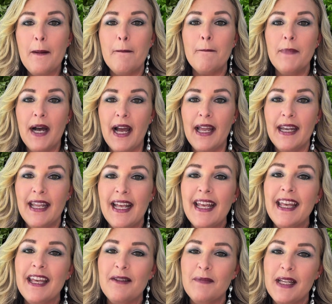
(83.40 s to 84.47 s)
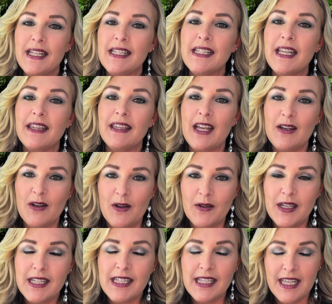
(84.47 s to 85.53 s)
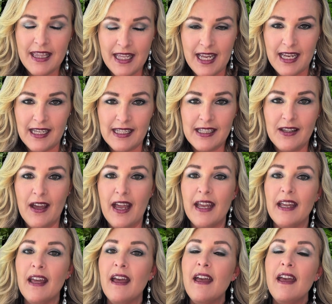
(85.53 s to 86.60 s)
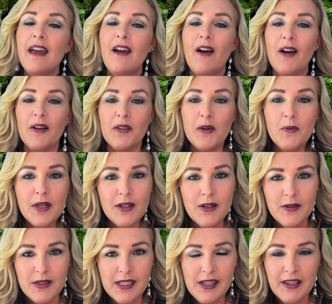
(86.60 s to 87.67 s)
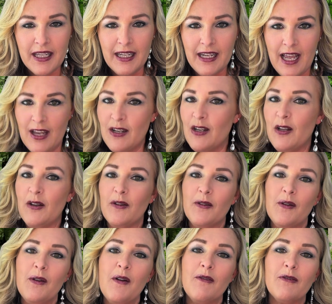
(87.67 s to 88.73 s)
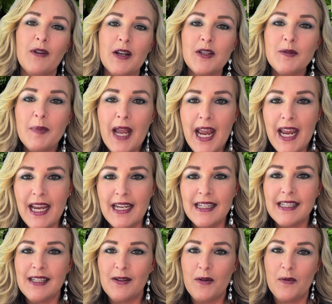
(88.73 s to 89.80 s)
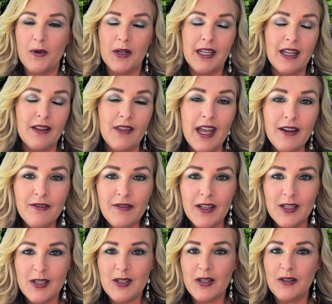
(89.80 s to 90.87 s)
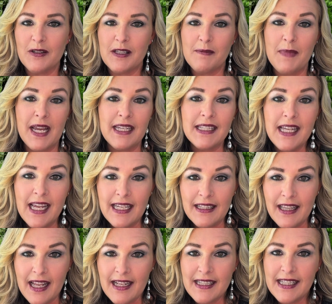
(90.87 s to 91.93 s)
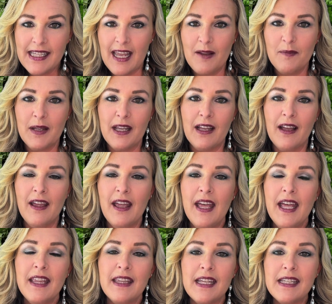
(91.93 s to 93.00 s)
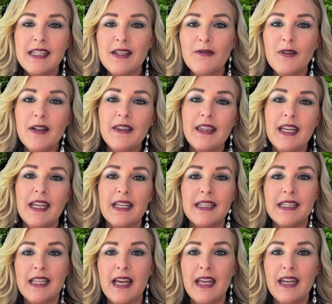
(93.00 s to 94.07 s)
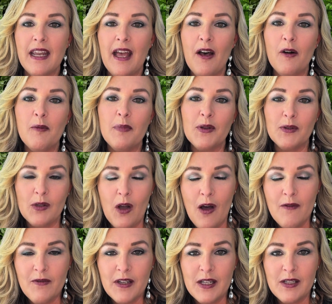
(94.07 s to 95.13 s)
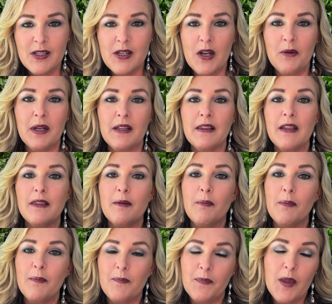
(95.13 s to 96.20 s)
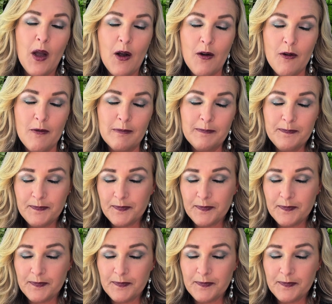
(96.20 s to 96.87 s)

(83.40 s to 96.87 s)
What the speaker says: but it means that they notice the things like, are the windows clean and new? Fresh paint, working light fixtures, maintained landscaping. These different things that help build confidence knowing that the home